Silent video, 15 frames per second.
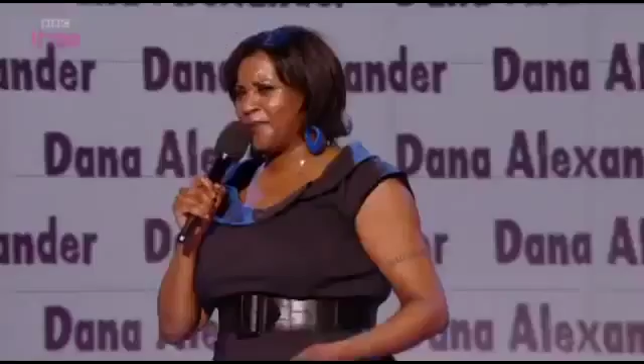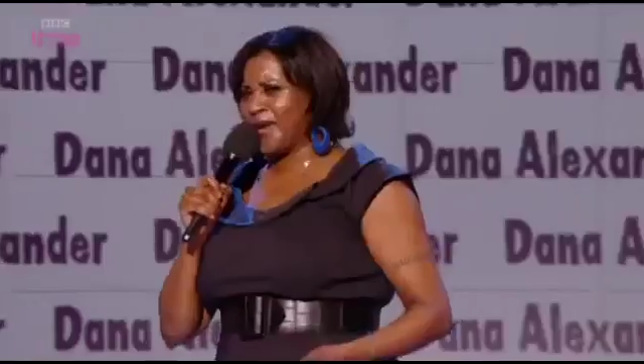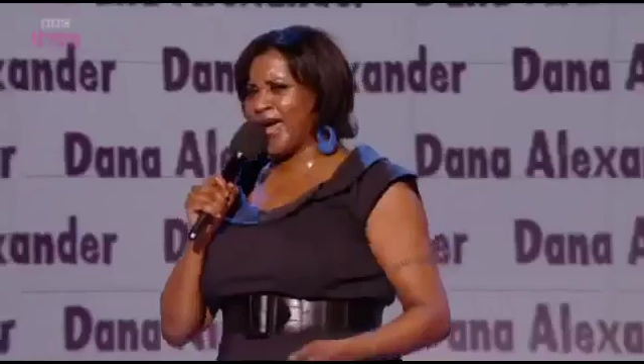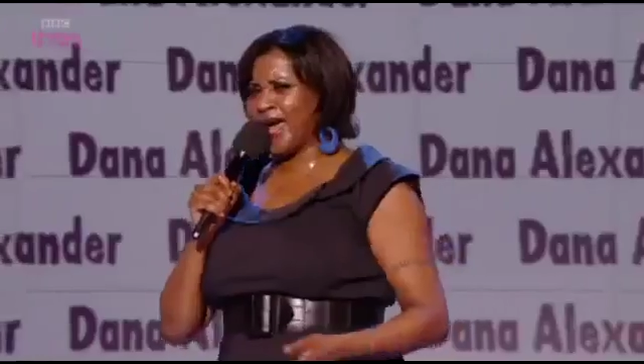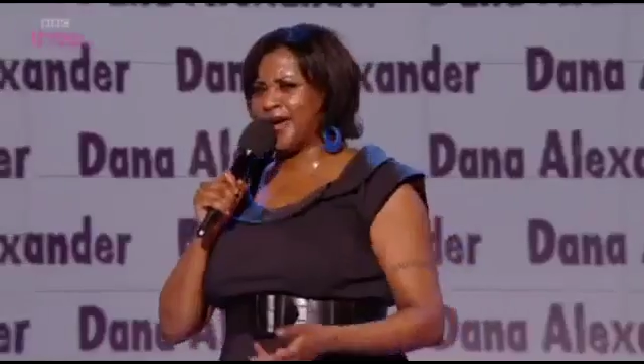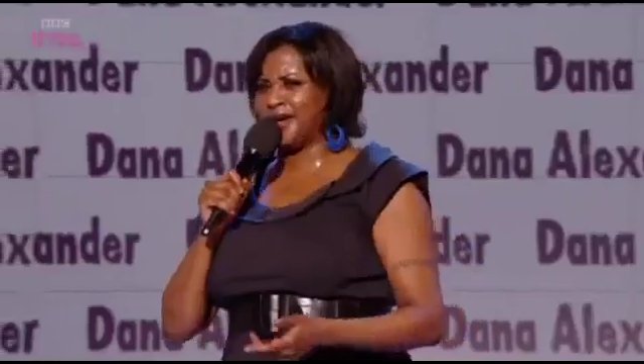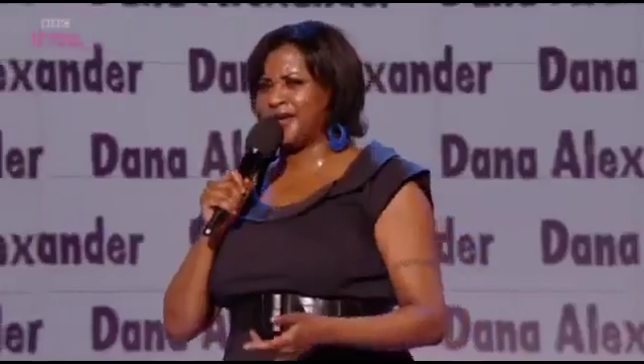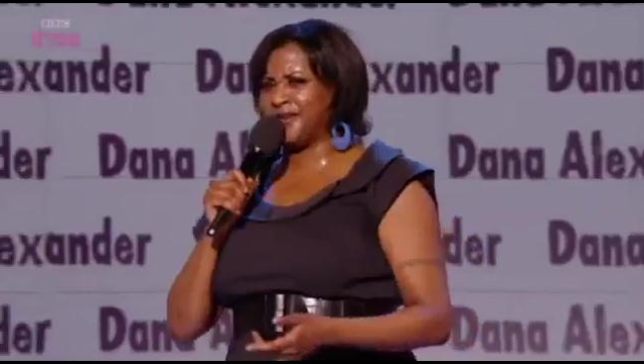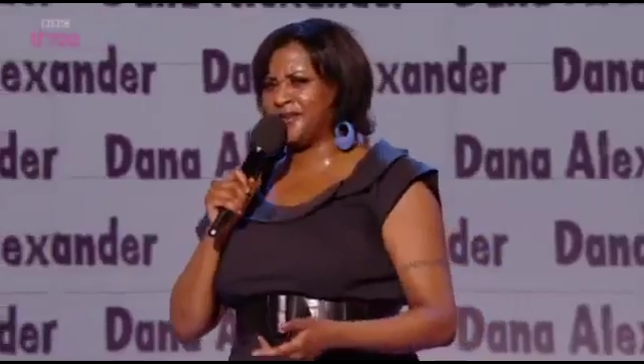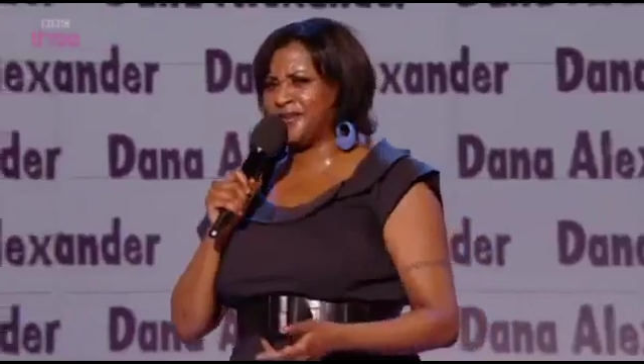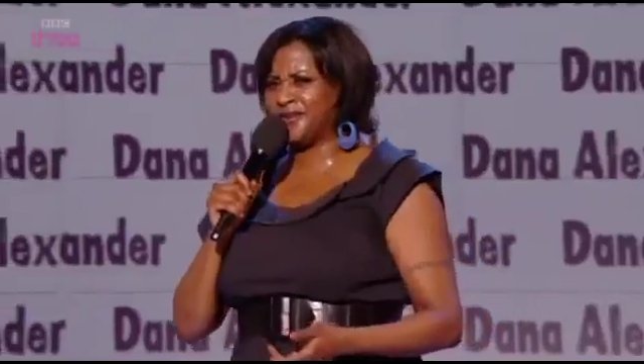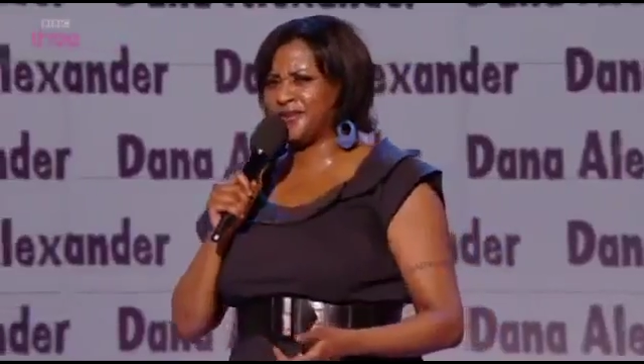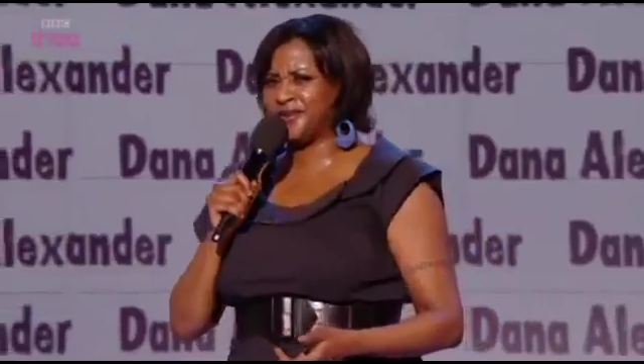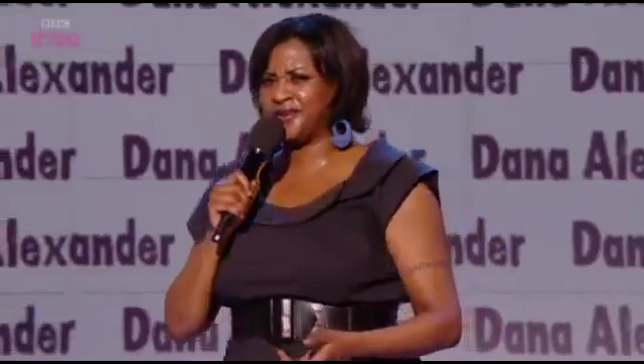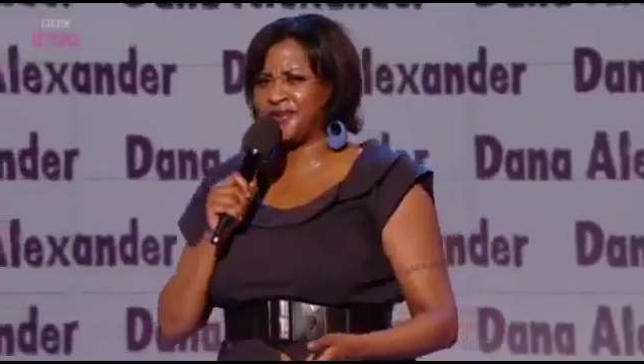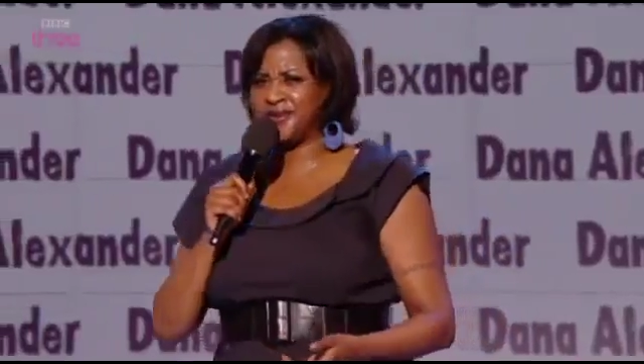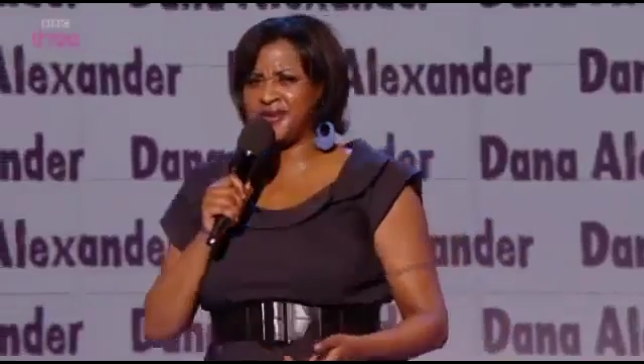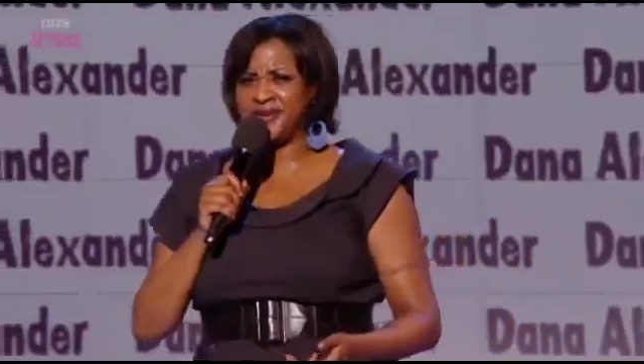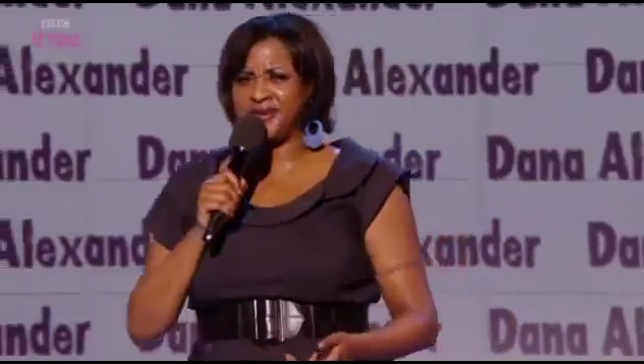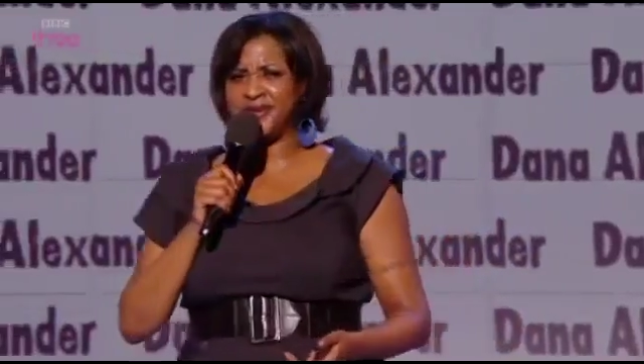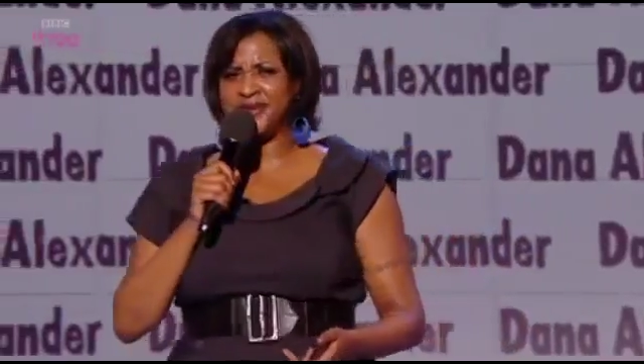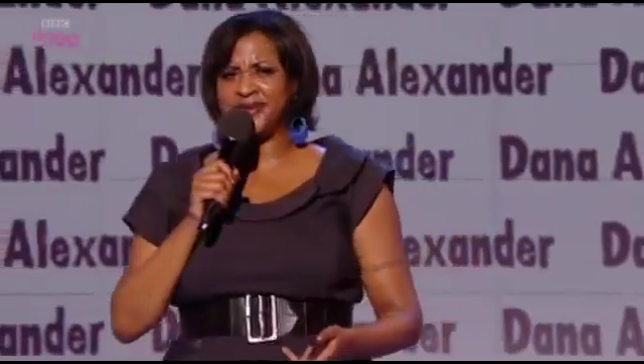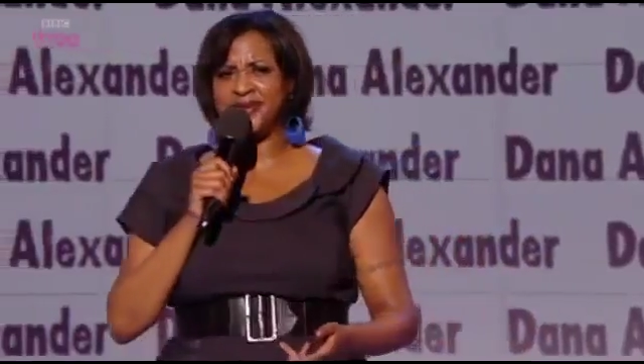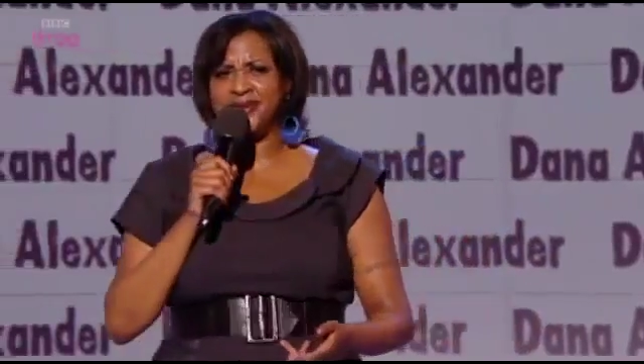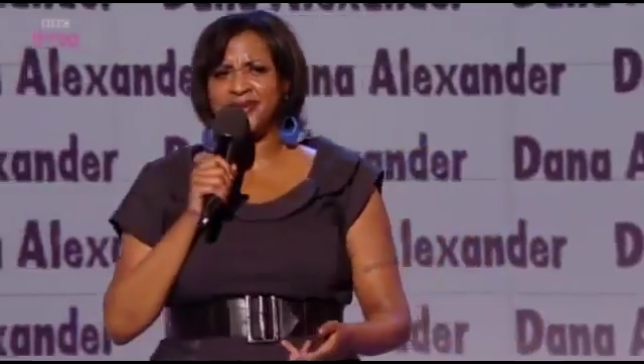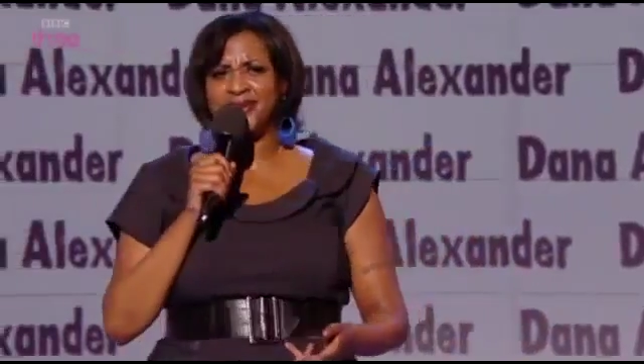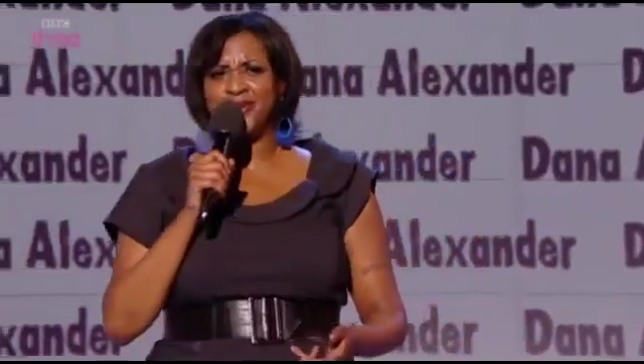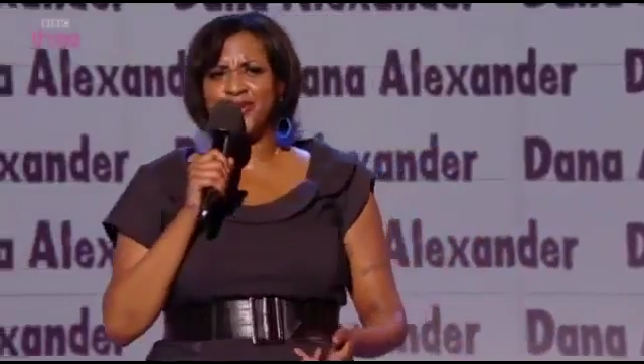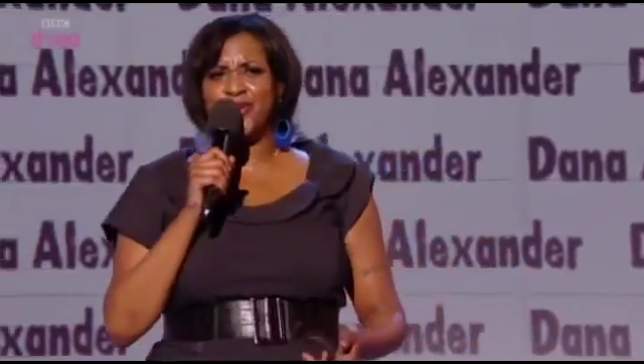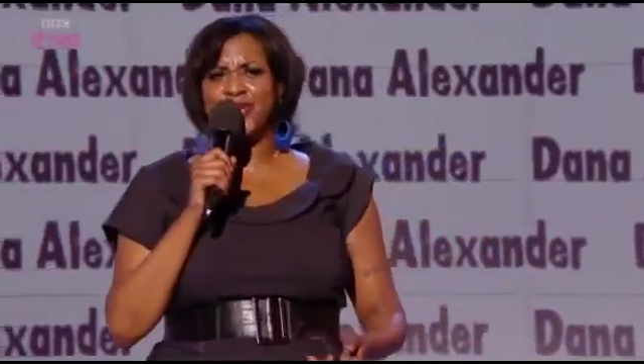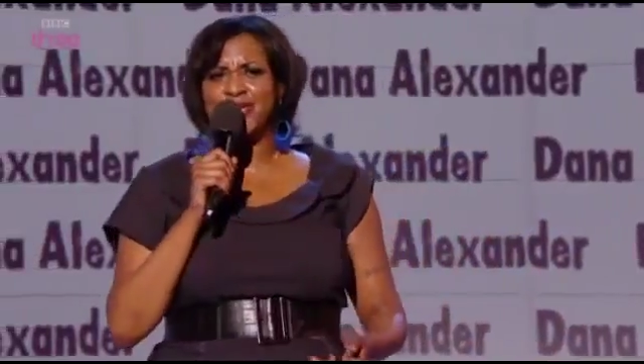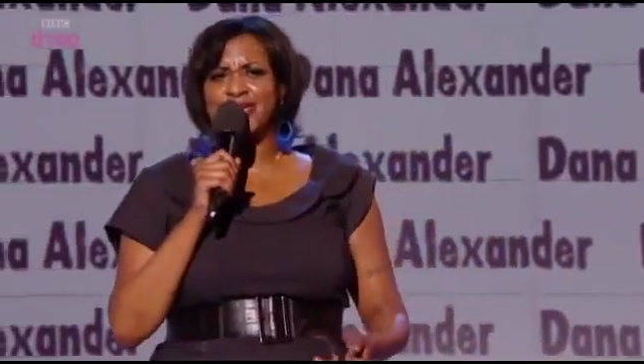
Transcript: Canada. We